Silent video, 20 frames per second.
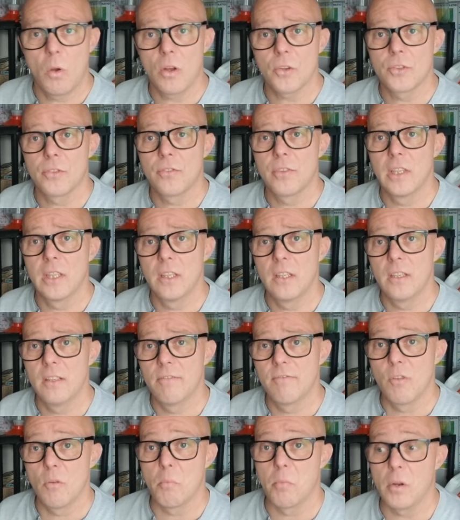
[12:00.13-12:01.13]
watched the
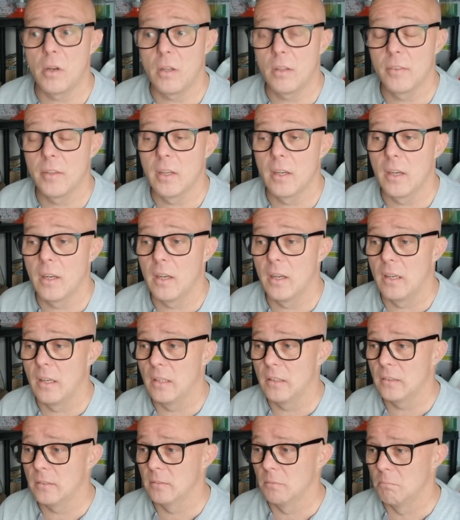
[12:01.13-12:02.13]
football,
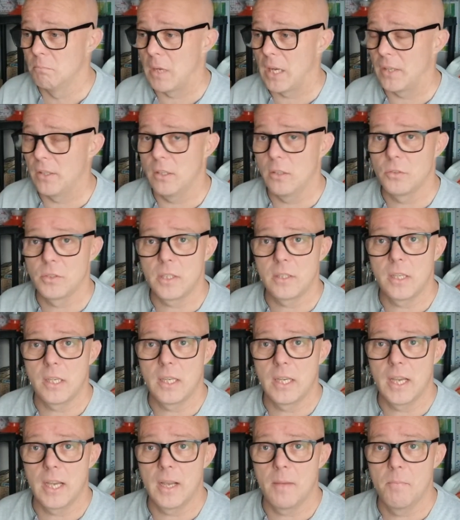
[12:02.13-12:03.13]
the Man U City
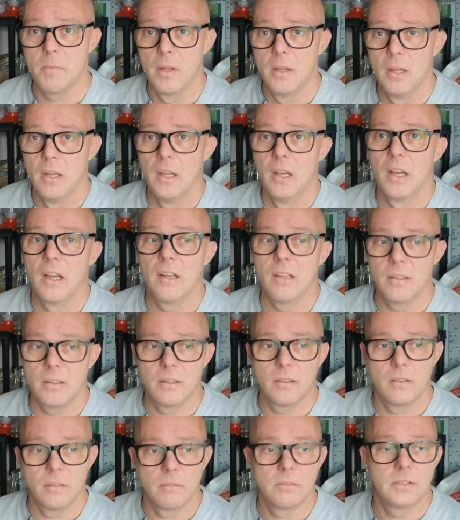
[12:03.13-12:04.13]
game.
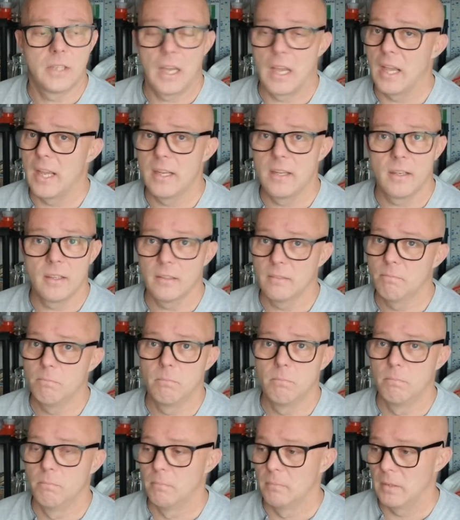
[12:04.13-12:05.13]
De Gea,
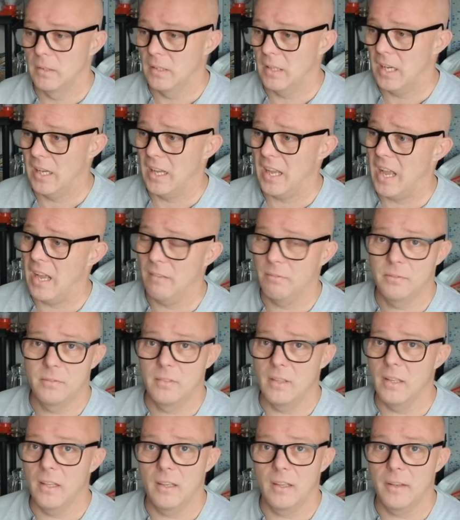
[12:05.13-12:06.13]
I
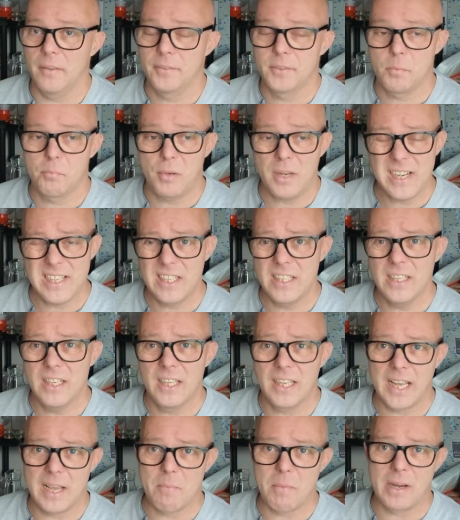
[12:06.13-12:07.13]
was surprised he
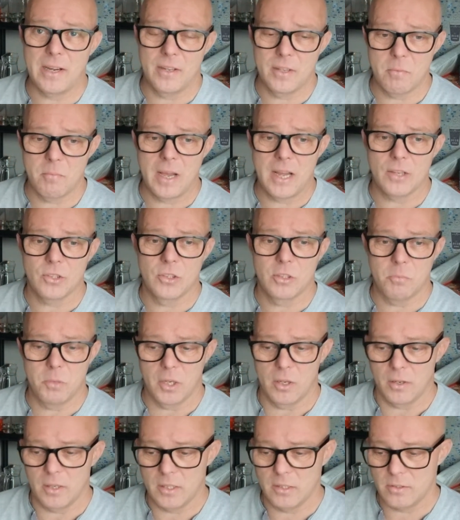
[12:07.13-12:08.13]
didn't get man of the match, to
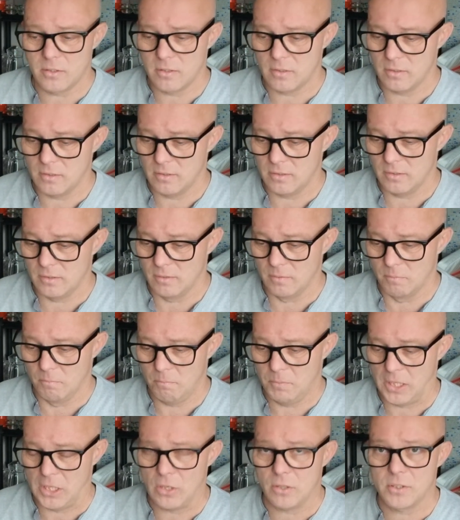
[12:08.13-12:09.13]
be honest,
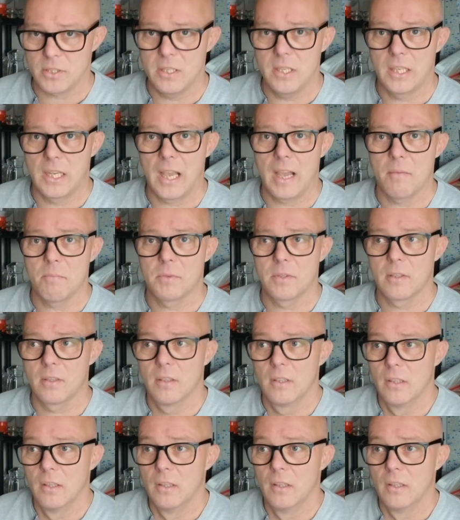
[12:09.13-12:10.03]
because he kept